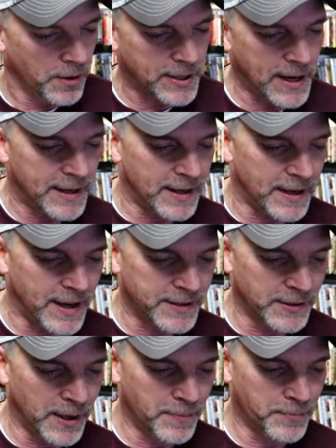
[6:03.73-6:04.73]
Okay, at
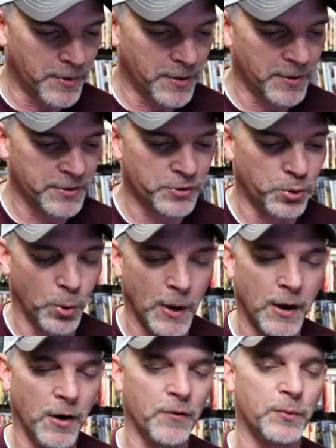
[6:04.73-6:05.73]
number
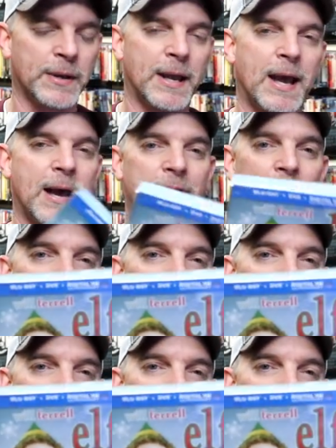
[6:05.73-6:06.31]
twelve we have